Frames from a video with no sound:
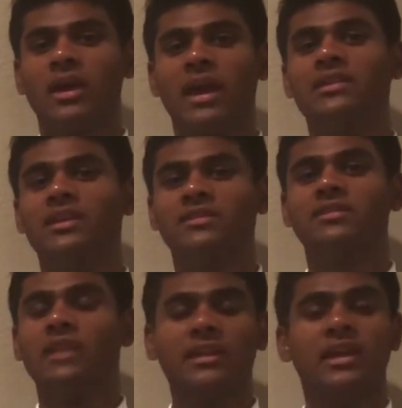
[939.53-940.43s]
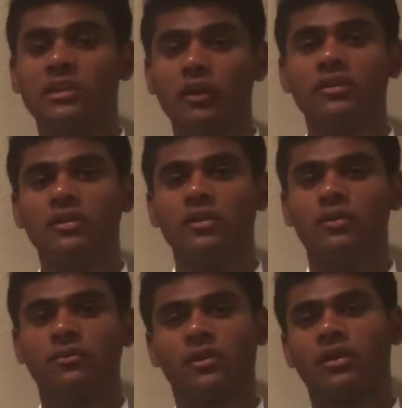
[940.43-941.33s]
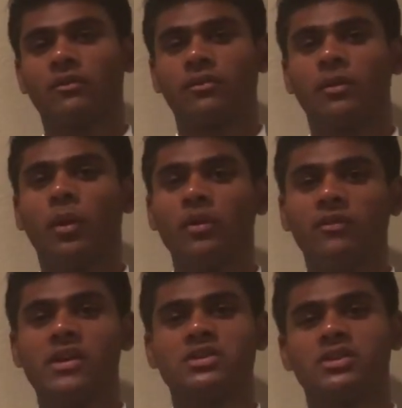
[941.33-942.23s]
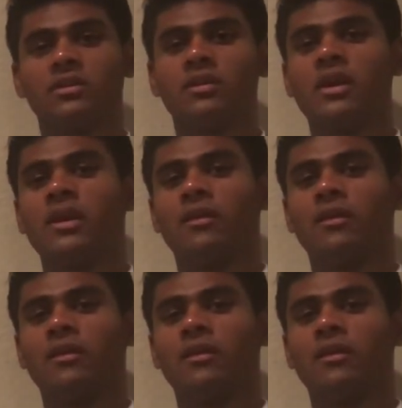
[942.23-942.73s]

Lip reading: and they look to you for motivation,